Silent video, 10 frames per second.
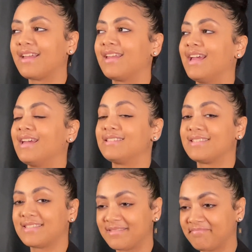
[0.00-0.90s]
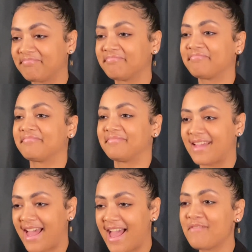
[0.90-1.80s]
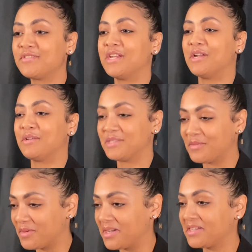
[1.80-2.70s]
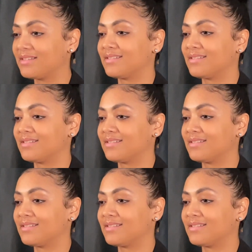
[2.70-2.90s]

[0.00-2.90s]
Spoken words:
Yes, I have cheated on someone.